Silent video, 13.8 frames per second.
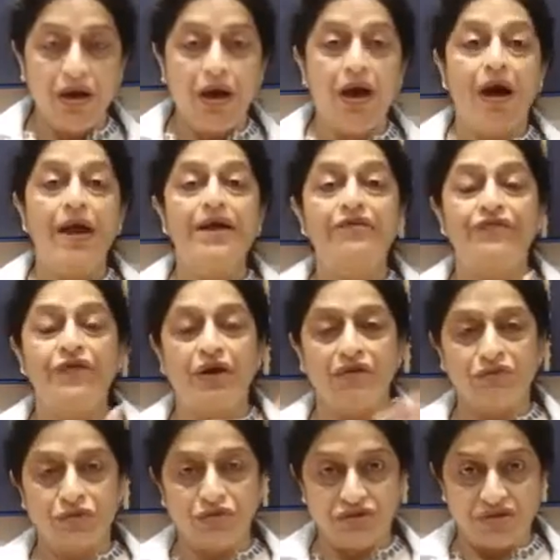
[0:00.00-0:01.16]
and if you
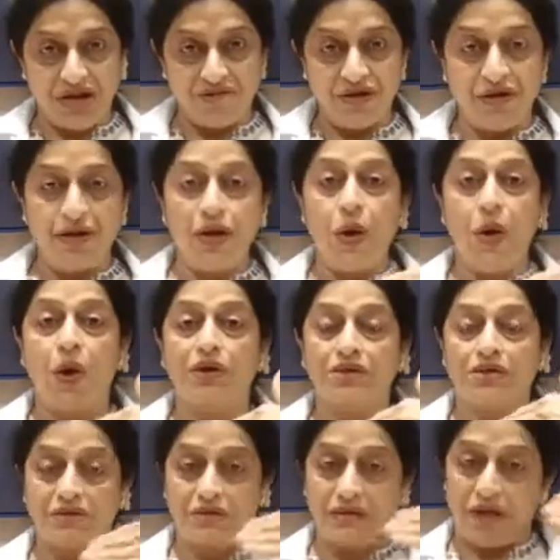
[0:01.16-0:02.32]
have to travel a
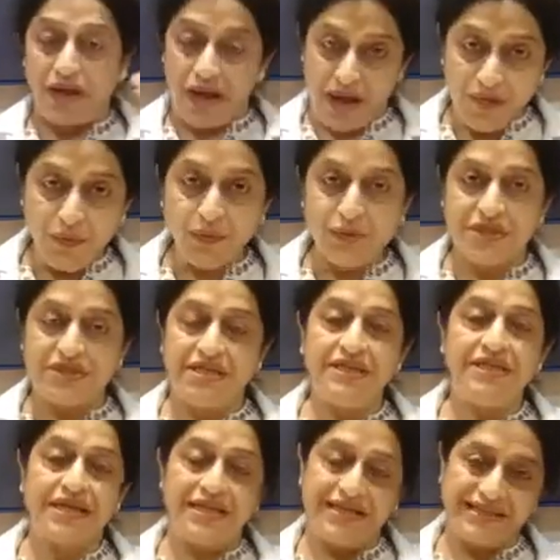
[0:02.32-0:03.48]
lot, I would say
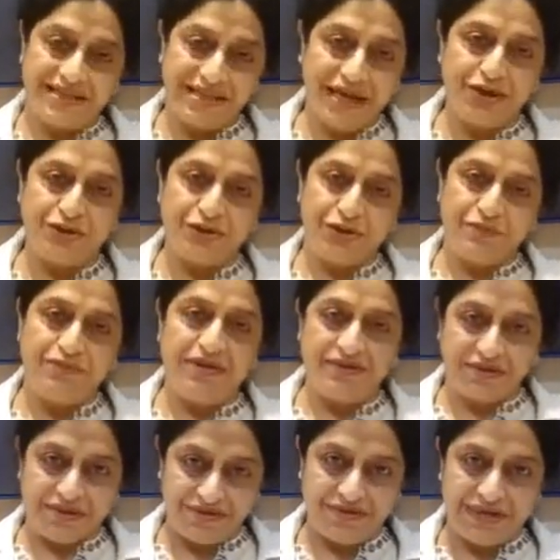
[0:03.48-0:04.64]
that that should be
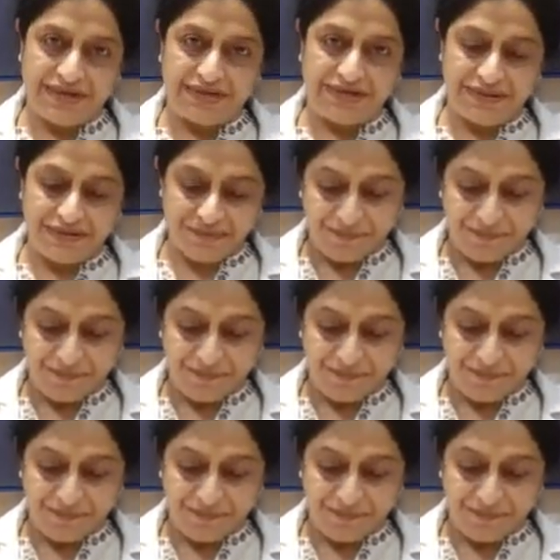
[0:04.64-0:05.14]
restricted.